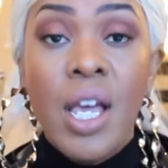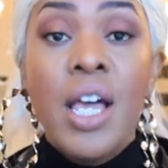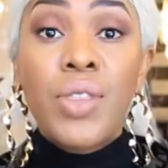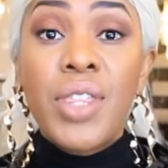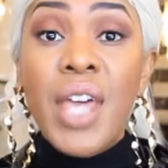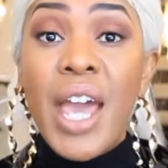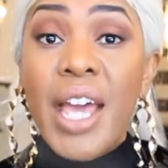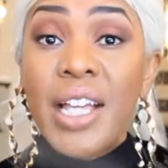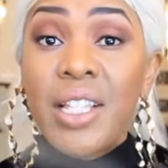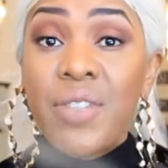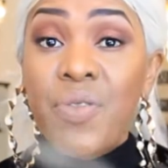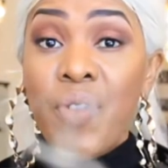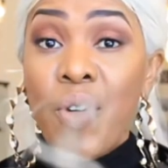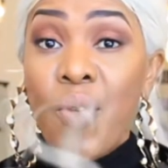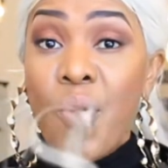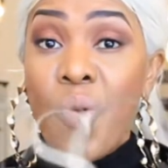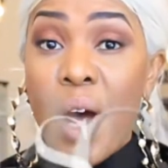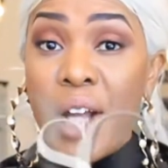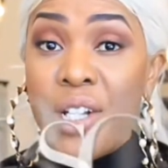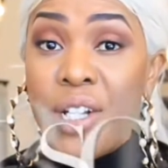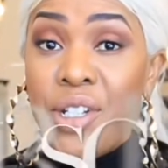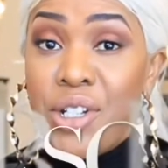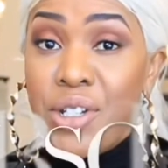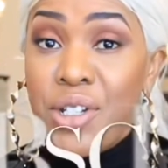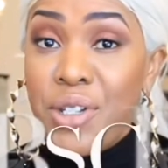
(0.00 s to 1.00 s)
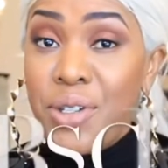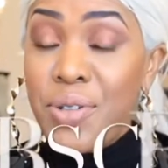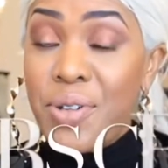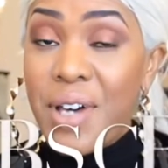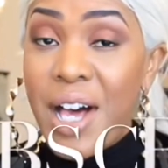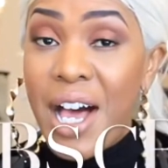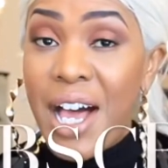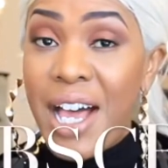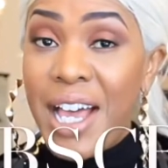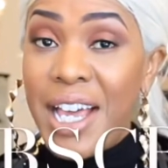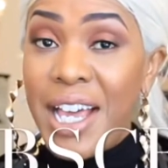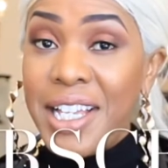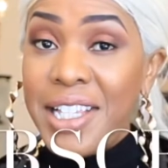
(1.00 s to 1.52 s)
Thanks for watching, you
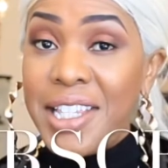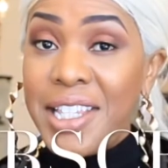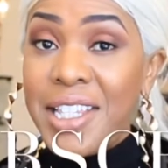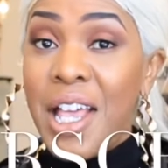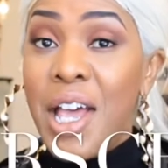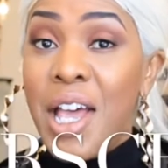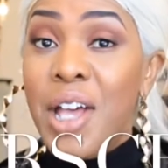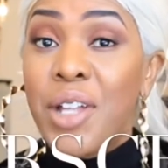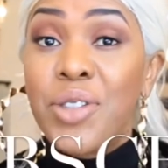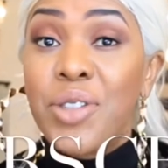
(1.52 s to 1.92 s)
guys.